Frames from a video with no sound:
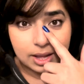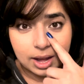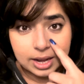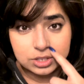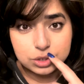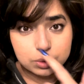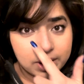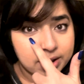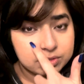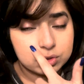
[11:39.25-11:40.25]
I do
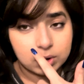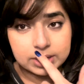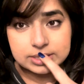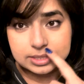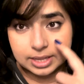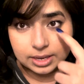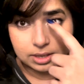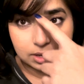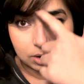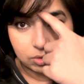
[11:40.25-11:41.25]
have dry
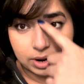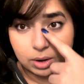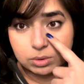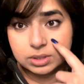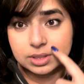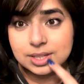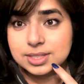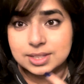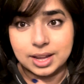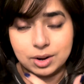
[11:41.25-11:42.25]
skin around
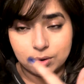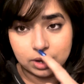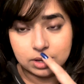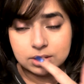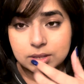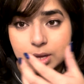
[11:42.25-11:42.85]
this area,